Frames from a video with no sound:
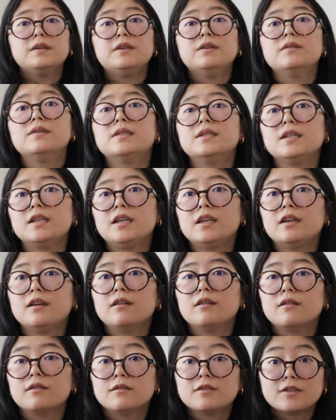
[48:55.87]

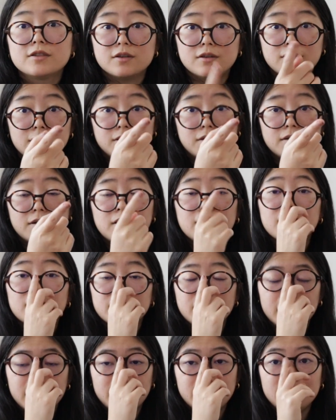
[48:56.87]
using, so
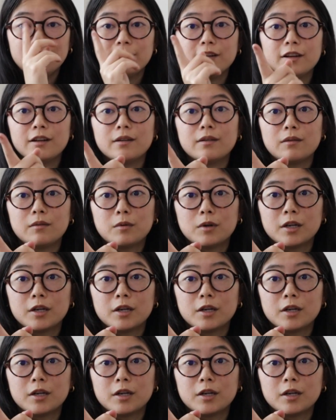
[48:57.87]
another